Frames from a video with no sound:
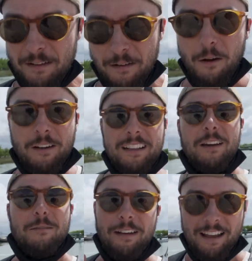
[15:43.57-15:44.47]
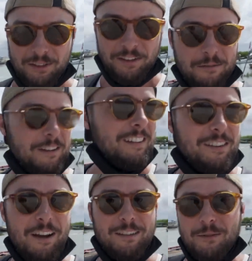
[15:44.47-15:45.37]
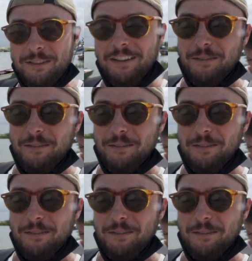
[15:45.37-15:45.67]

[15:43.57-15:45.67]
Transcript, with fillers: Okay, now actually we're gonna talk to another